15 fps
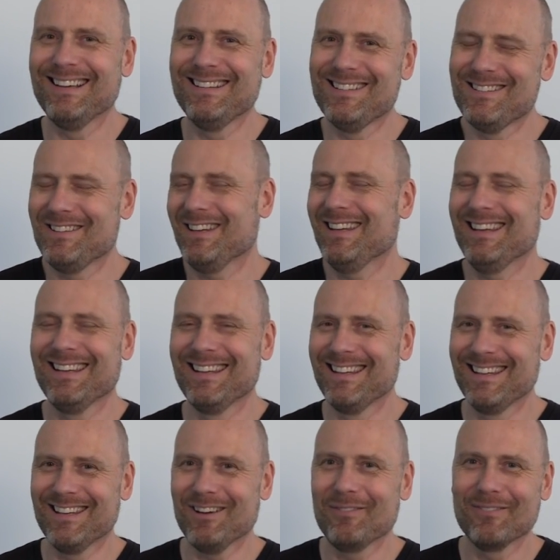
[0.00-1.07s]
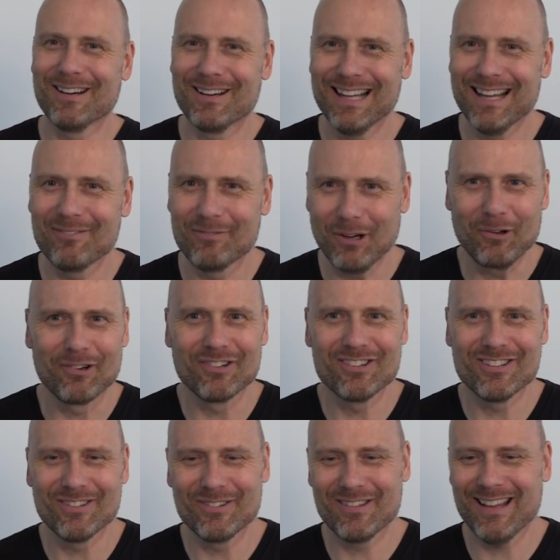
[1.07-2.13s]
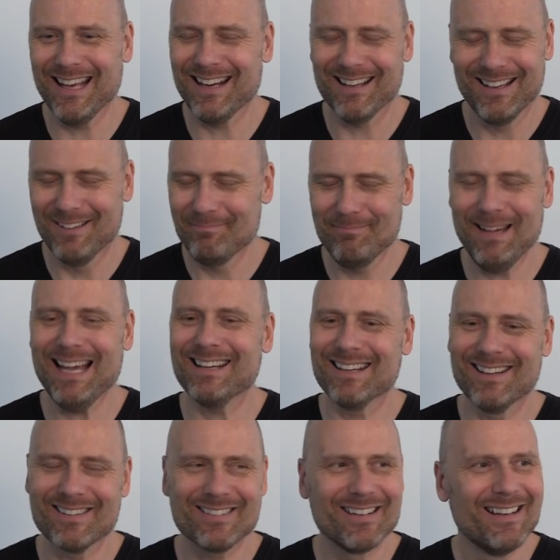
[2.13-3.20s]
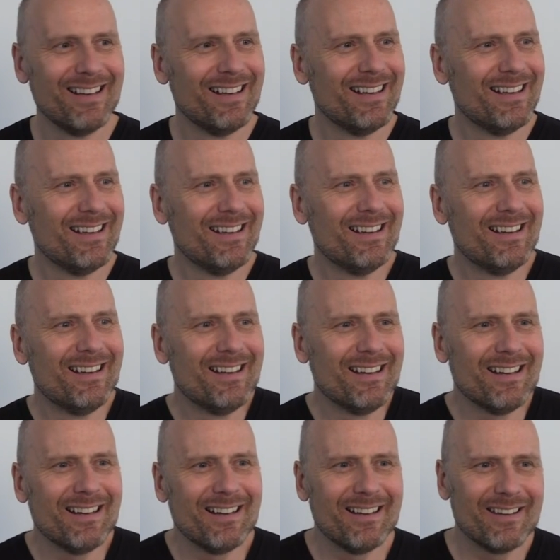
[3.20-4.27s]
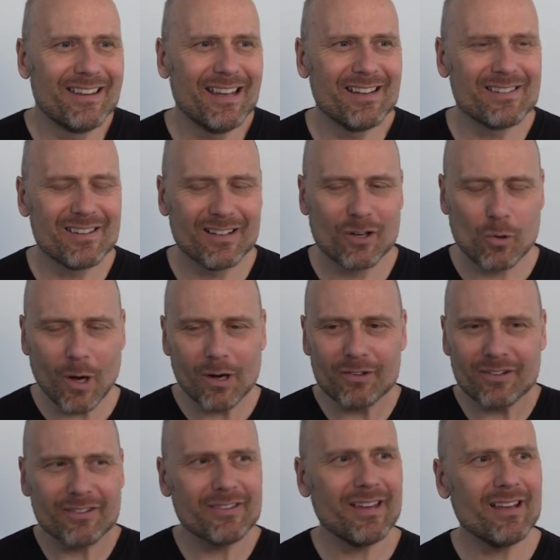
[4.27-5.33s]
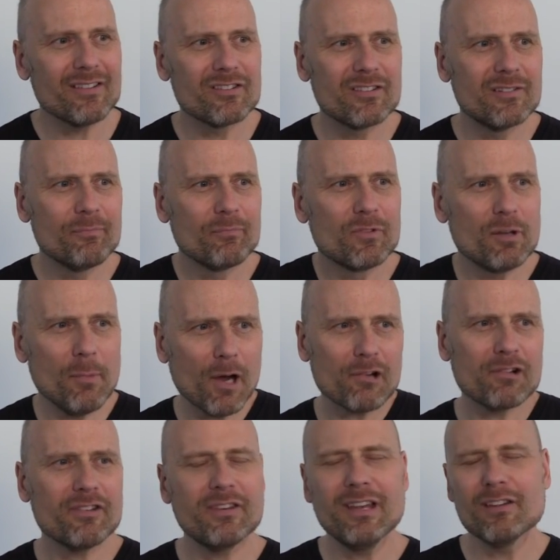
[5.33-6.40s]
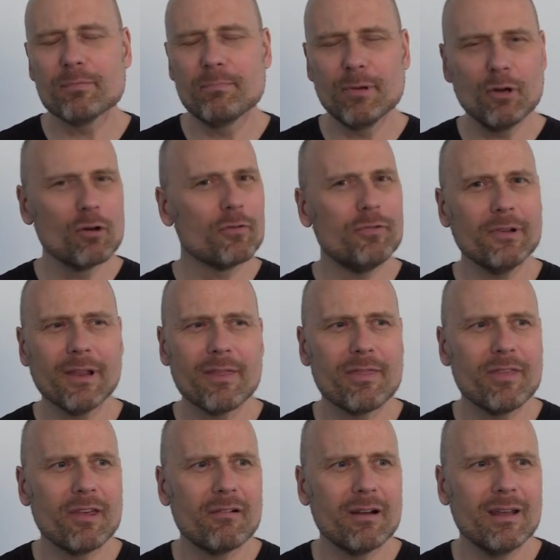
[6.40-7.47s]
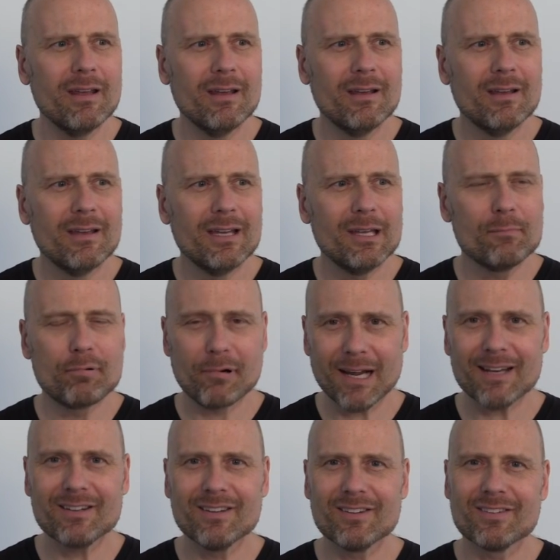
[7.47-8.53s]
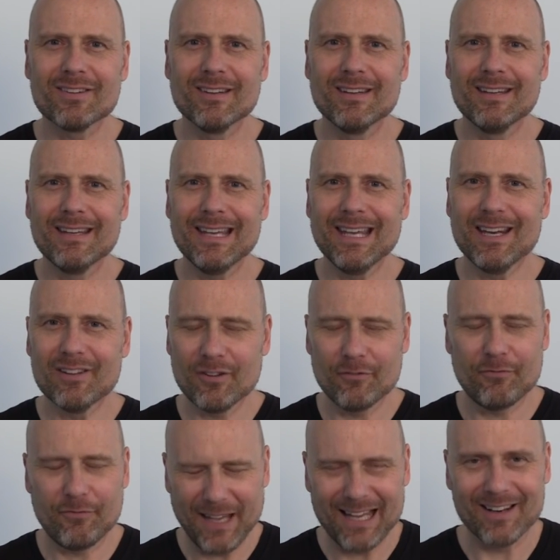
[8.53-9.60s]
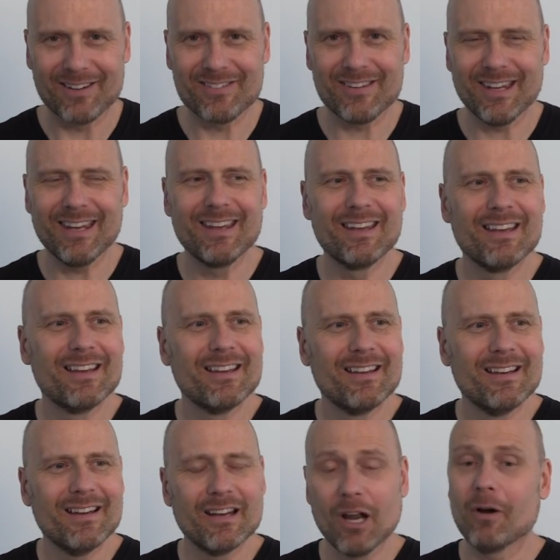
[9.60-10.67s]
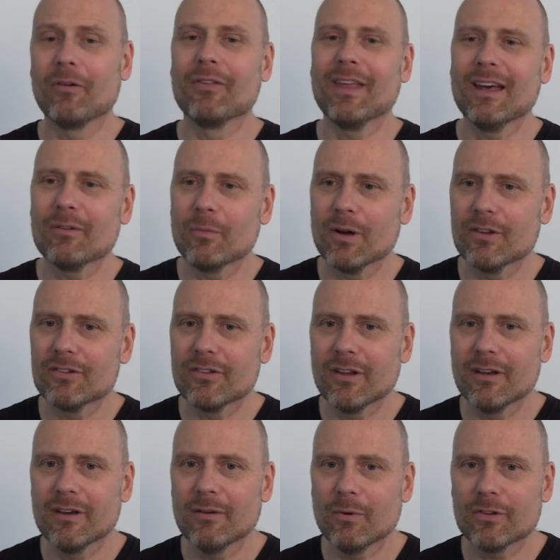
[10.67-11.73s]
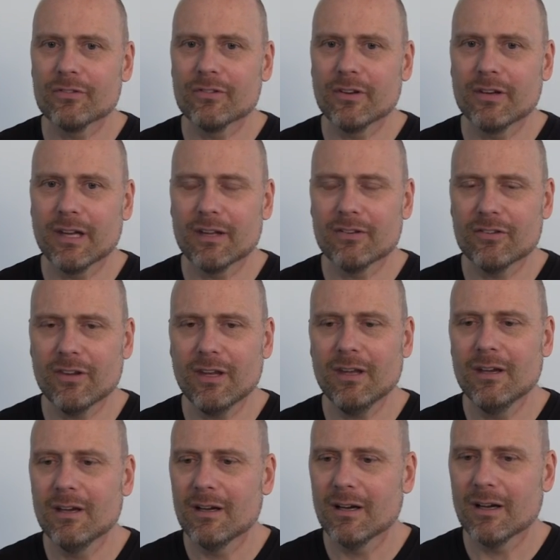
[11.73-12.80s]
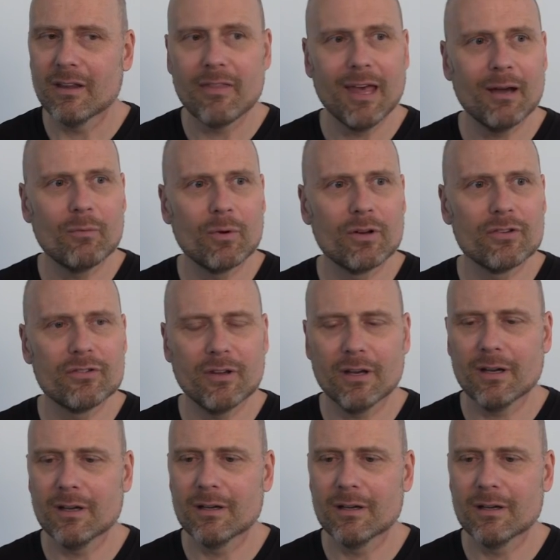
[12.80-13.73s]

See, you don't want to let voters choose that. Madness. There's a quote that says, "Democracy is beautiful in theory. In practice, it is a fallacy." No, that wasn't the DNC. That was